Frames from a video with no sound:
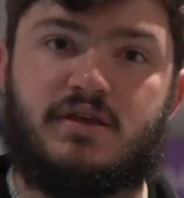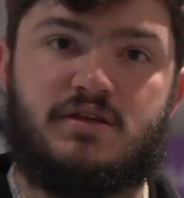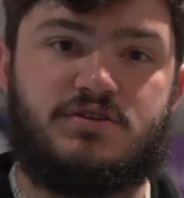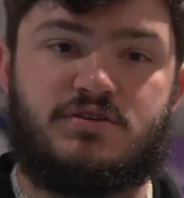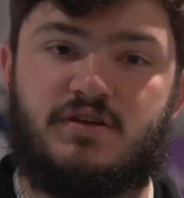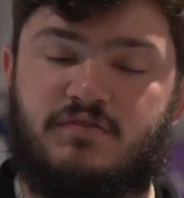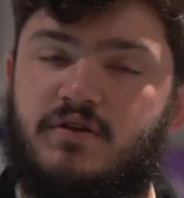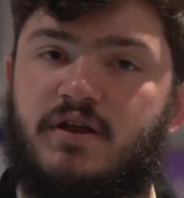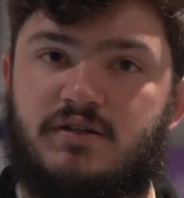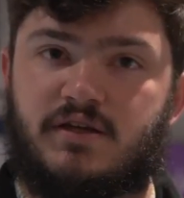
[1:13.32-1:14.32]
each
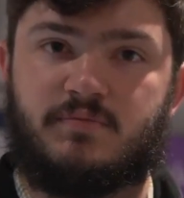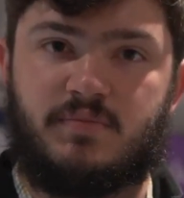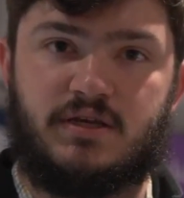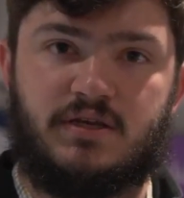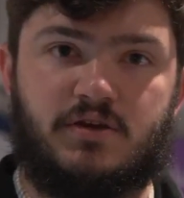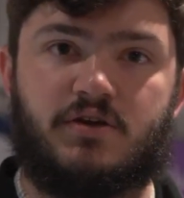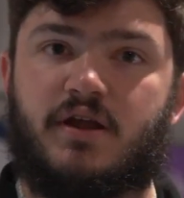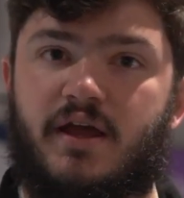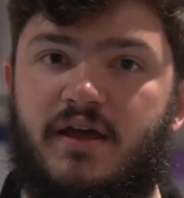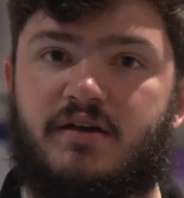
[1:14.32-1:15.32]
different LNP, you're going
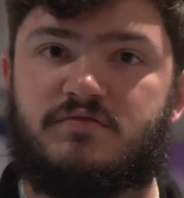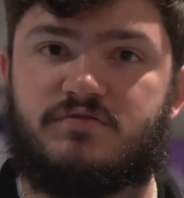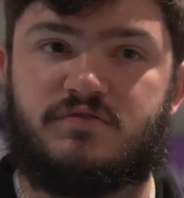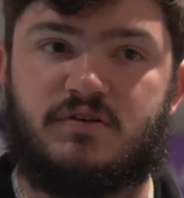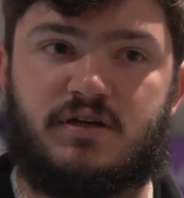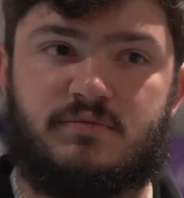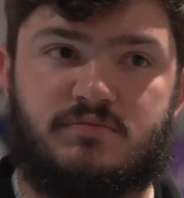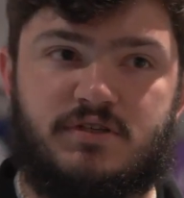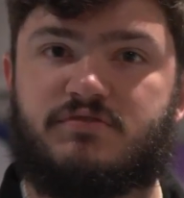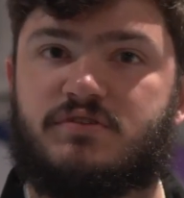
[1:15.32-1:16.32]
to have
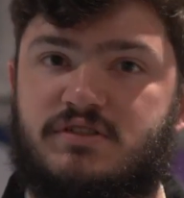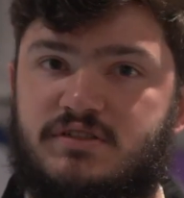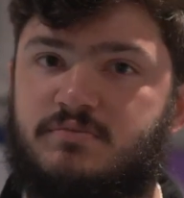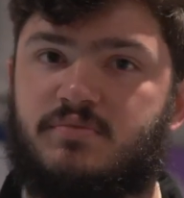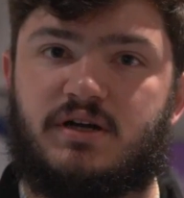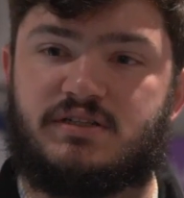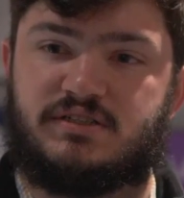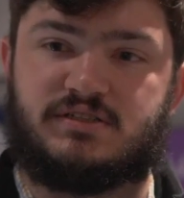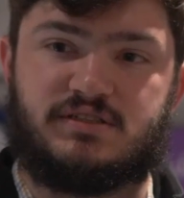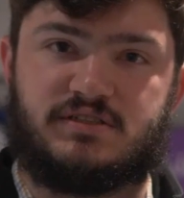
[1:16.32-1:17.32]
differences in
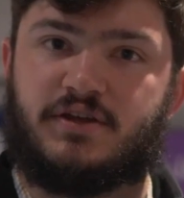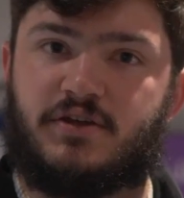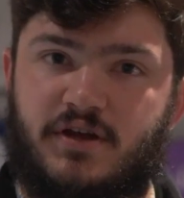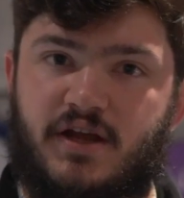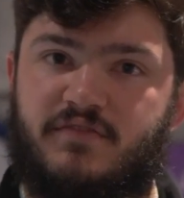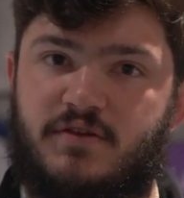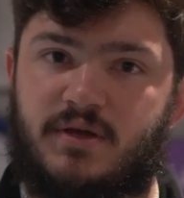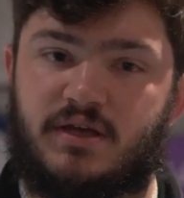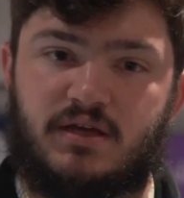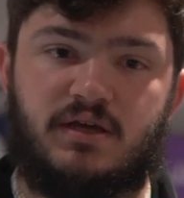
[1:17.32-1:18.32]
processes that you're going to have to
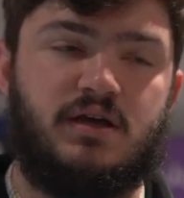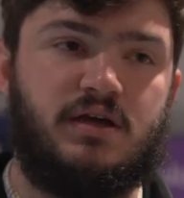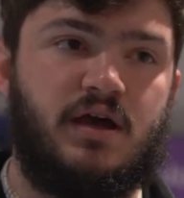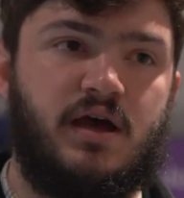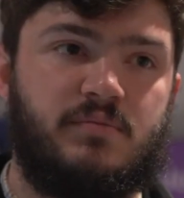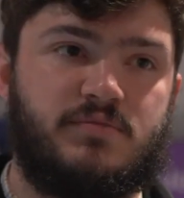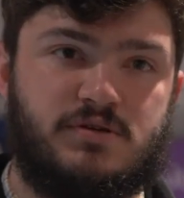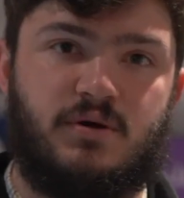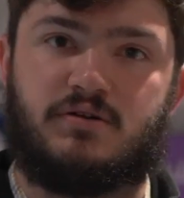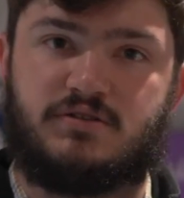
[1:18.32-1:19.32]
make.
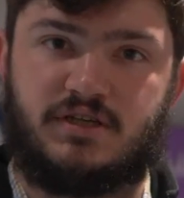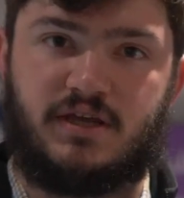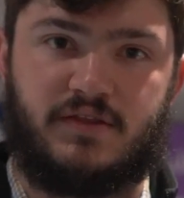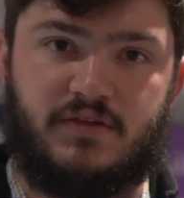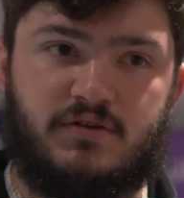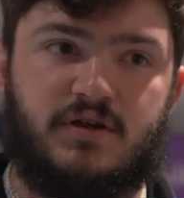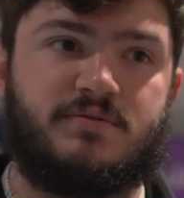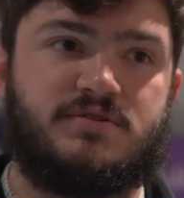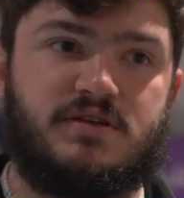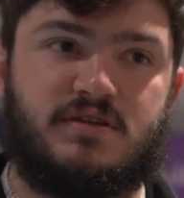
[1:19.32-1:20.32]
So altogether, I
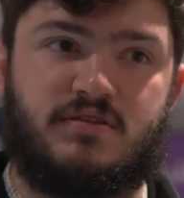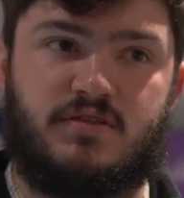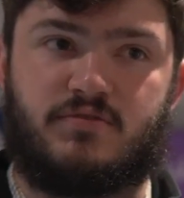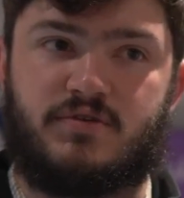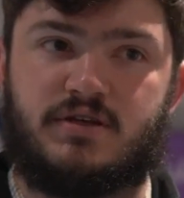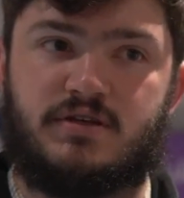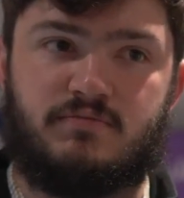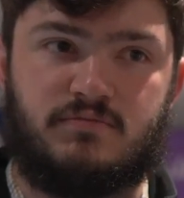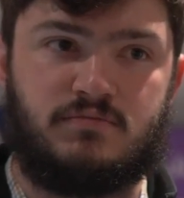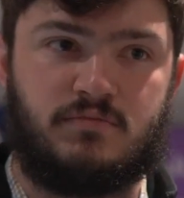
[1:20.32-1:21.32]
would say
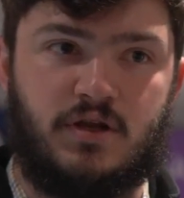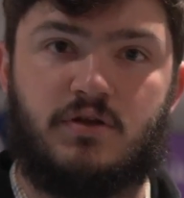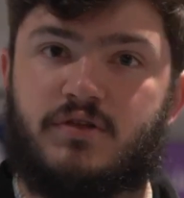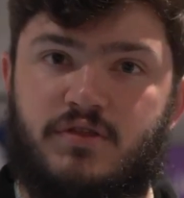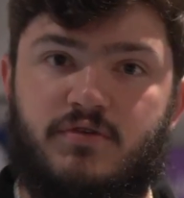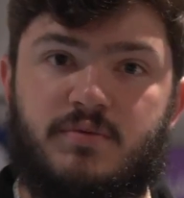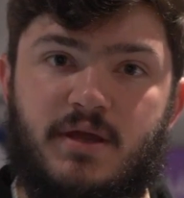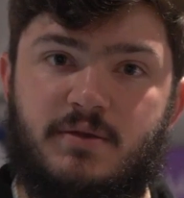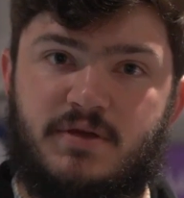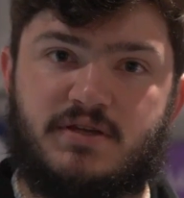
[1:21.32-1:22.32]
the three
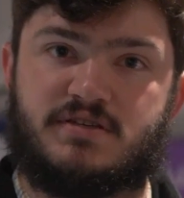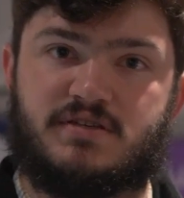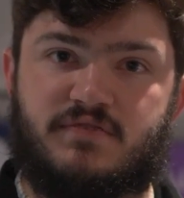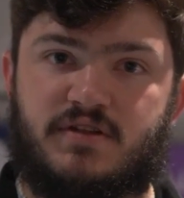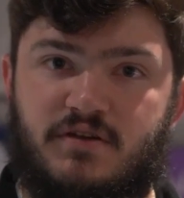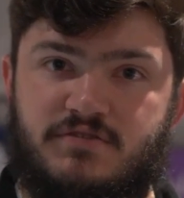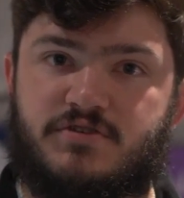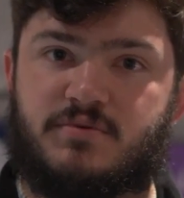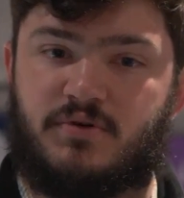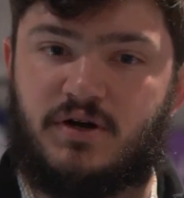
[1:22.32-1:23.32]
main pieces of the
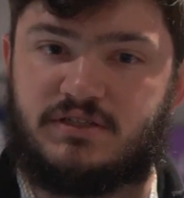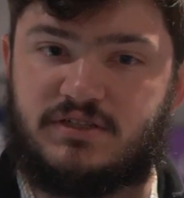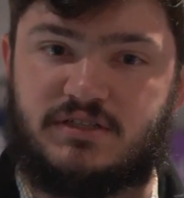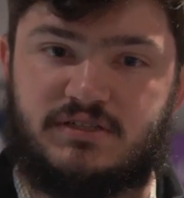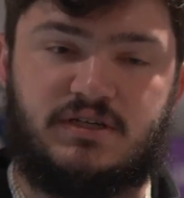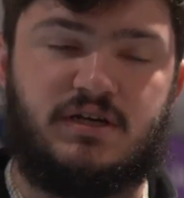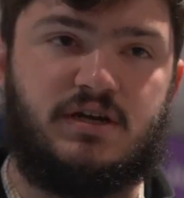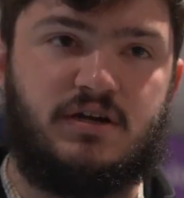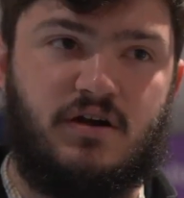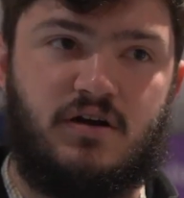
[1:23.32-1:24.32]
downstream process
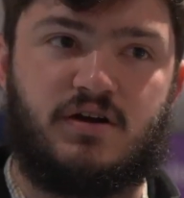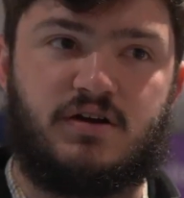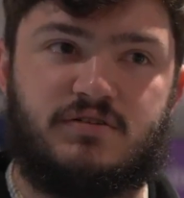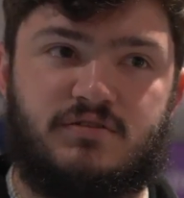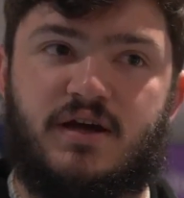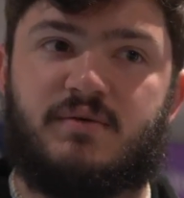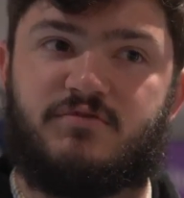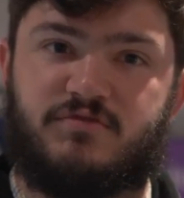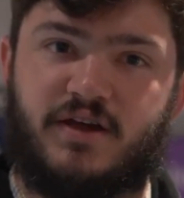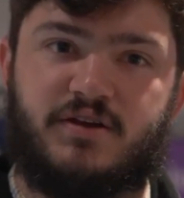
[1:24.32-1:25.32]
are
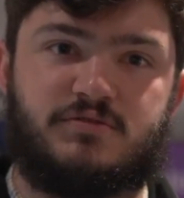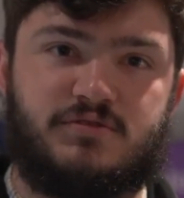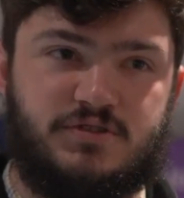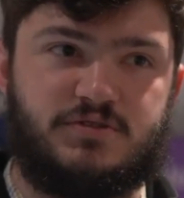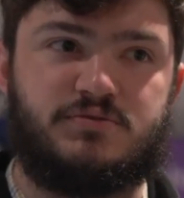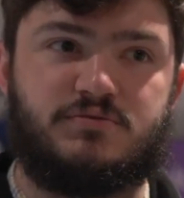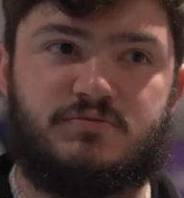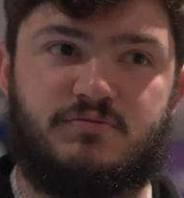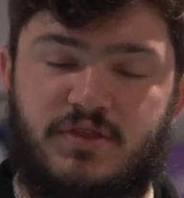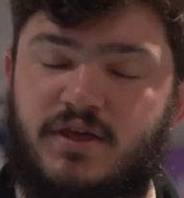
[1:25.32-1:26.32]
vital to the